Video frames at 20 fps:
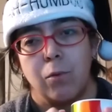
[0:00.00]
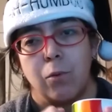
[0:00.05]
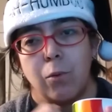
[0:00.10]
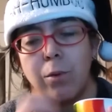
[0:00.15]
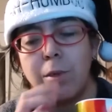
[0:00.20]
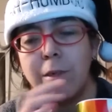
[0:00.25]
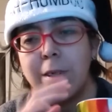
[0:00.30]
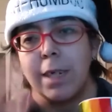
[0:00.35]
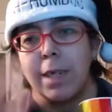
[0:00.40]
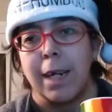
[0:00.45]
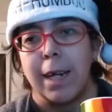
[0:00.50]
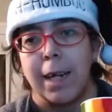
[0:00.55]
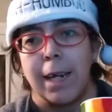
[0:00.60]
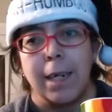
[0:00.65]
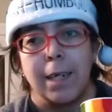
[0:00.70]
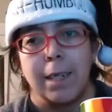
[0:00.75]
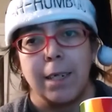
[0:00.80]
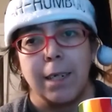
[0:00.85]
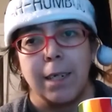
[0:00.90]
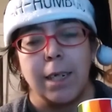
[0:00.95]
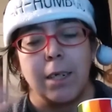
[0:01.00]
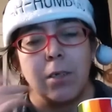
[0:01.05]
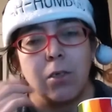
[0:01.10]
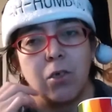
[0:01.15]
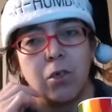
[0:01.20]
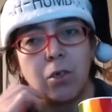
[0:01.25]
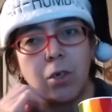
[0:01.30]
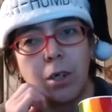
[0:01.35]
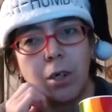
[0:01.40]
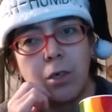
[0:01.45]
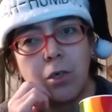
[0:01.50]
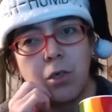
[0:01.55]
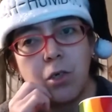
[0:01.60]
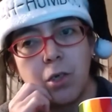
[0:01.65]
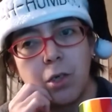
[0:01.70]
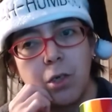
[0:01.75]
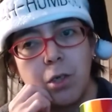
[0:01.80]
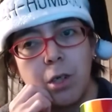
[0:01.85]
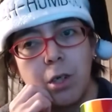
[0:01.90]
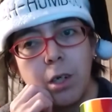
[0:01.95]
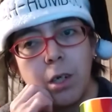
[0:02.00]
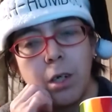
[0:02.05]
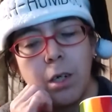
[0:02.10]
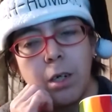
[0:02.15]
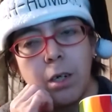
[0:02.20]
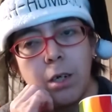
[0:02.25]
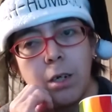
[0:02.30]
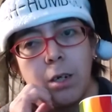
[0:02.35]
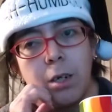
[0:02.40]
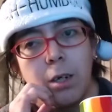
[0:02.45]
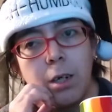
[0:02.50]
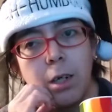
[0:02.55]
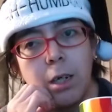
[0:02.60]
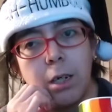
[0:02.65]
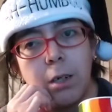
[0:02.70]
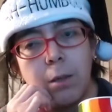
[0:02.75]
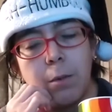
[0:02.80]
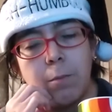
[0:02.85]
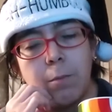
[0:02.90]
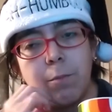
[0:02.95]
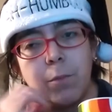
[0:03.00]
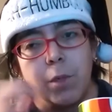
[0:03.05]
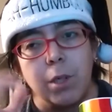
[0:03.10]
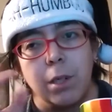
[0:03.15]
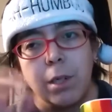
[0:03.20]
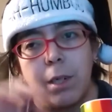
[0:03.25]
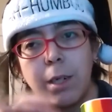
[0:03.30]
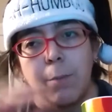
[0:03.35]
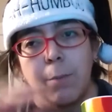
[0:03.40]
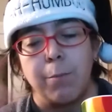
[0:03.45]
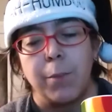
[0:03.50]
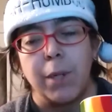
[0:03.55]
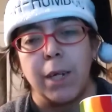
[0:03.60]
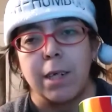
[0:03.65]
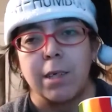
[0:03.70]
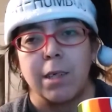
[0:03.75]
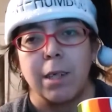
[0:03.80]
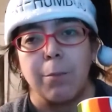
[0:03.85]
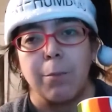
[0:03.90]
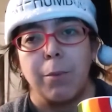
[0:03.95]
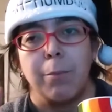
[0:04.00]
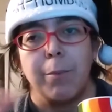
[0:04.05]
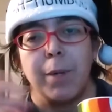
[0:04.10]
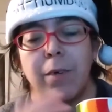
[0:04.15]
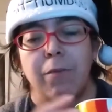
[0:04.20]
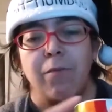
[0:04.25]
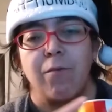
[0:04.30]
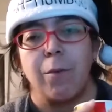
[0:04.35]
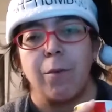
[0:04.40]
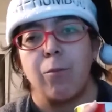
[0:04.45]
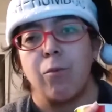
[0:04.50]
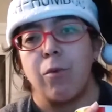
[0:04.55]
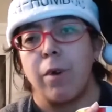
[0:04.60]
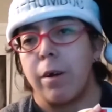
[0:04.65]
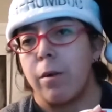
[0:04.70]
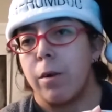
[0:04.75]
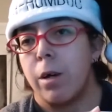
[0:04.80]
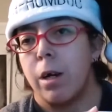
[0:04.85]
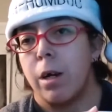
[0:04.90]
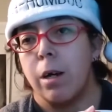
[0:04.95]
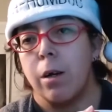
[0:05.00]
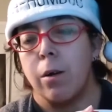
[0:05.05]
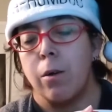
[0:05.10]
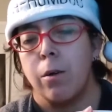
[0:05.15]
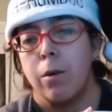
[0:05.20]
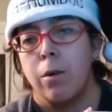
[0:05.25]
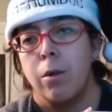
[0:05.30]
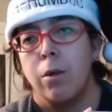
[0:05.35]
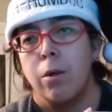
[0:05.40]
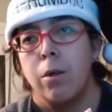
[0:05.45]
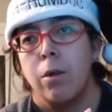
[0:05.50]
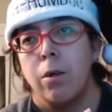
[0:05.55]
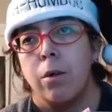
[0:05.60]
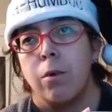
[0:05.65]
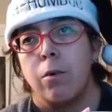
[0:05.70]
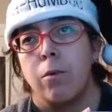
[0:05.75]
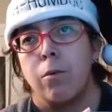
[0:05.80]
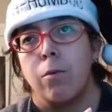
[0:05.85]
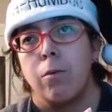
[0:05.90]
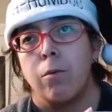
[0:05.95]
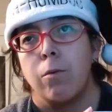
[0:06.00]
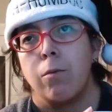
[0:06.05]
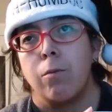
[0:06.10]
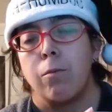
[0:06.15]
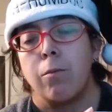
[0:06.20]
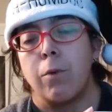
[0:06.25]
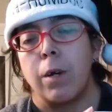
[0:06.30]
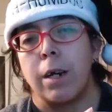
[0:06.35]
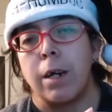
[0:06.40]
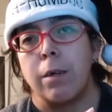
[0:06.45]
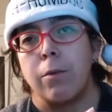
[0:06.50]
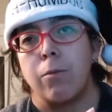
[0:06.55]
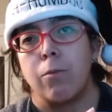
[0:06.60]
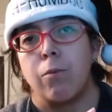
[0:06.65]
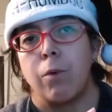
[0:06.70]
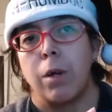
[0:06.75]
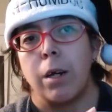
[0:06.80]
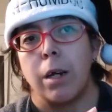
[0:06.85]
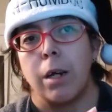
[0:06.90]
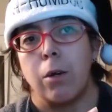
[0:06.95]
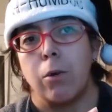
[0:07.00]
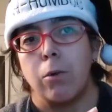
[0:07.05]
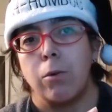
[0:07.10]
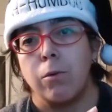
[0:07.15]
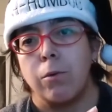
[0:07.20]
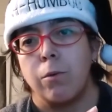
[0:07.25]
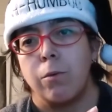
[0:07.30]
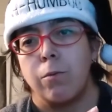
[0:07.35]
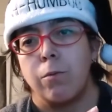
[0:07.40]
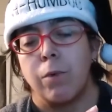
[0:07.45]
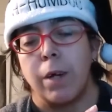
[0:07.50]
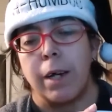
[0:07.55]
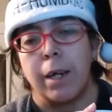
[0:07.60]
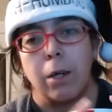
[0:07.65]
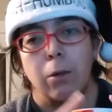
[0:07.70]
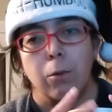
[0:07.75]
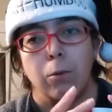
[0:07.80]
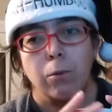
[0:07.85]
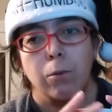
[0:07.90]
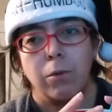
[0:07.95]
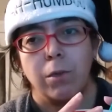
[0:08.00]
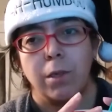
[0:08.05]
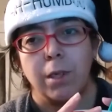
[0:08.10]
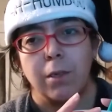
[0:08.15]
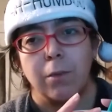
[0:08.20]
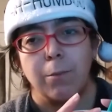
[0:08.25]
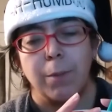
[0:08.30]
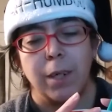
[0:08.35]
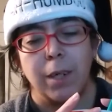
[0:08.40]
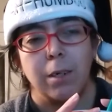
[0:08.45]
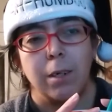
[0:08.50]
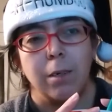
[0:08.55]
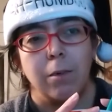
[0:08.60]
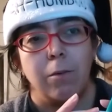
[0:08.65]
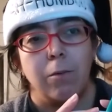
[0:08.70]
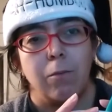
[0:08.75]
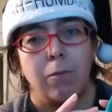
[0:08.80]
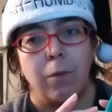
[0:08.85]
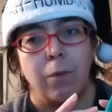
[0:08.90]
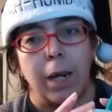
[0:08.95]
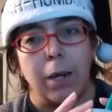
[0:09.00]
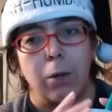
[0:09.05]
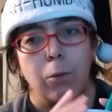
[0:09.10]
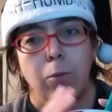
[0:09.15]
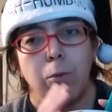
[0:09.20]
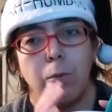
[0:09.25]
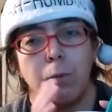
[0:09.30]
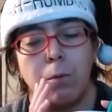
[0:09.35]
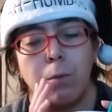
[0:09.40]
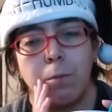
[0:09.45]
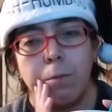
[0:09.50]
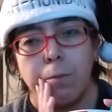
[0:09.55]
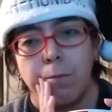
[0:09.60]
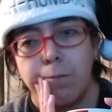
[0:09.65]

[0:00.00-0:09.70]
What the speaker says: towards the end it starts, it picks up a bit from Raoul's expected? Raoul?